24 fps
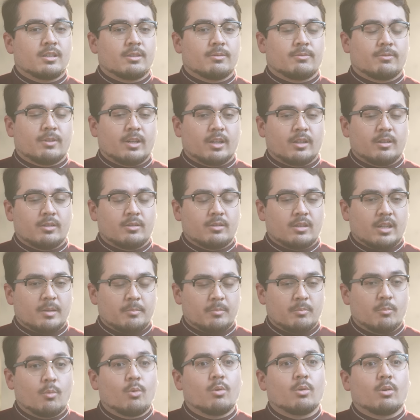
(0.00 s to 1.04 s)
if I
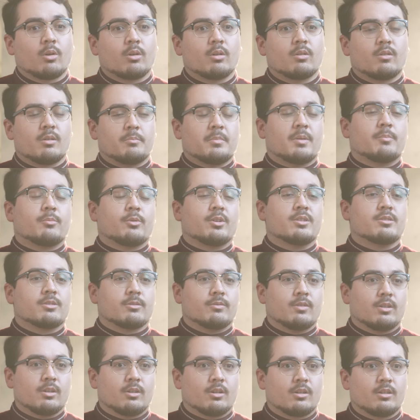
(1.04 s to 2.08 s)
am more remembrance
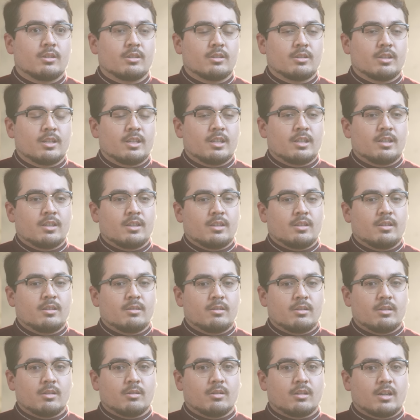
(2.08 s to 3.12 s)
of Allah,
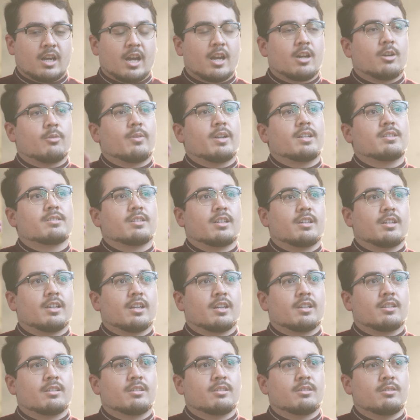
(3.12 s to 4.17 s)
the higher ranks I
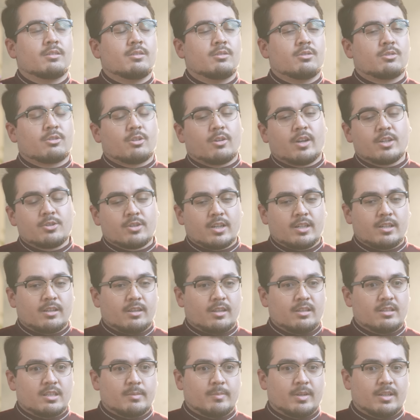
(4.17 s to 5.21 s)
get. So I try to
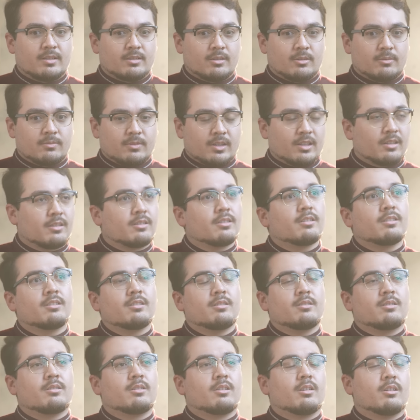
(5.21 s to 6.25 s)
think to myself, like,
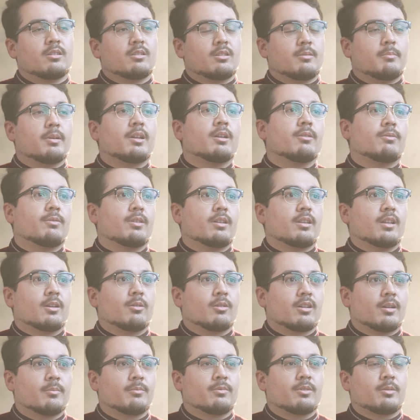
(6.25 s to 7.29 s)
the, the benefit
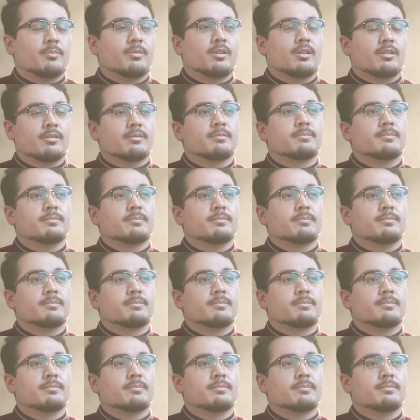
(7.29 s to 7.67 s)
that'll come from it.